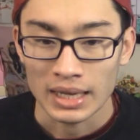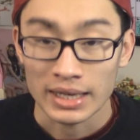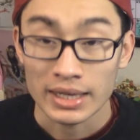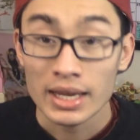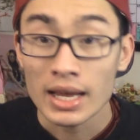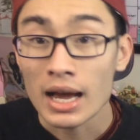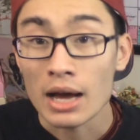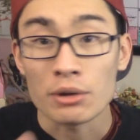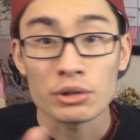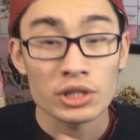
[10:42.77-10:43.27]
And
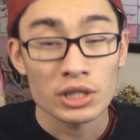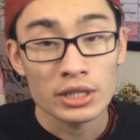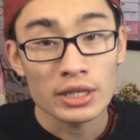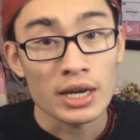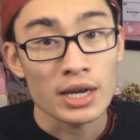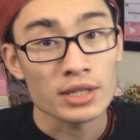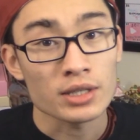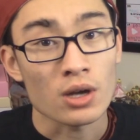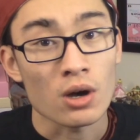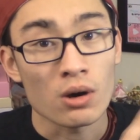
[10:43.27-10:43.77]
yeah, I'll see you
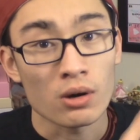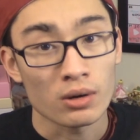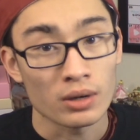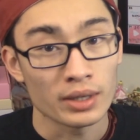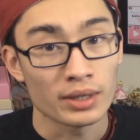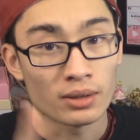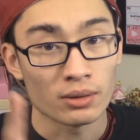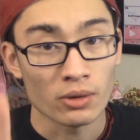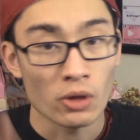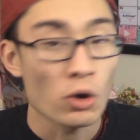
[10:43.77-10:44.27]
guys all
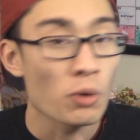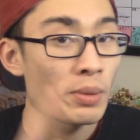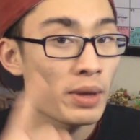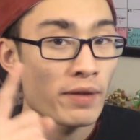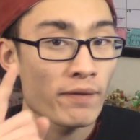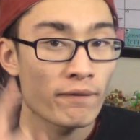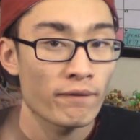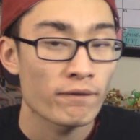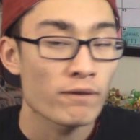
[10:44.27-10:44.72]
in a little bit